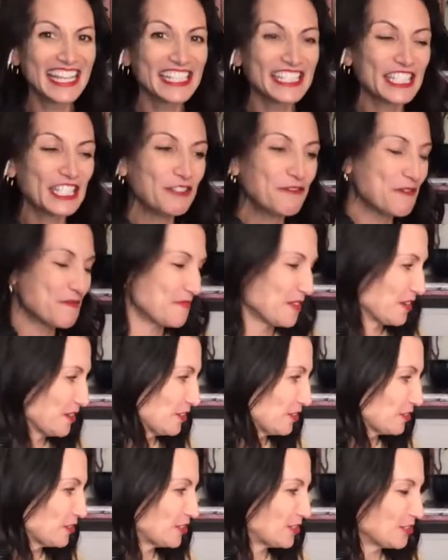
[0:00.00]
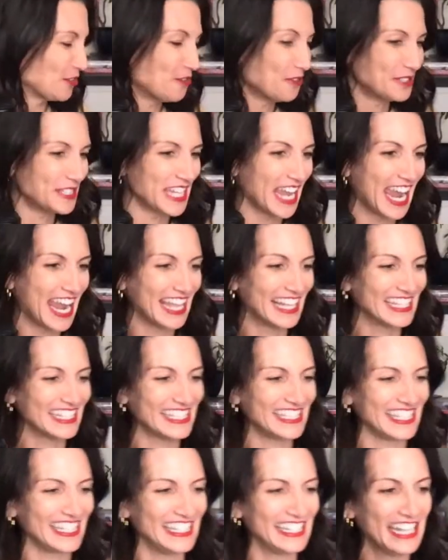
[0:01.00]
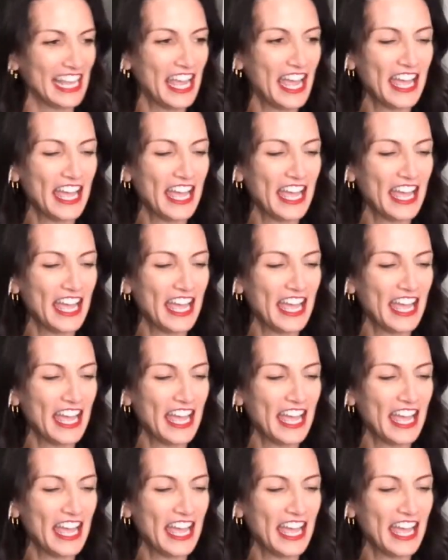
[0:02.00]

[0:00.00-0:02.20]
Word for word: Cinnamon Bear, you're so talented.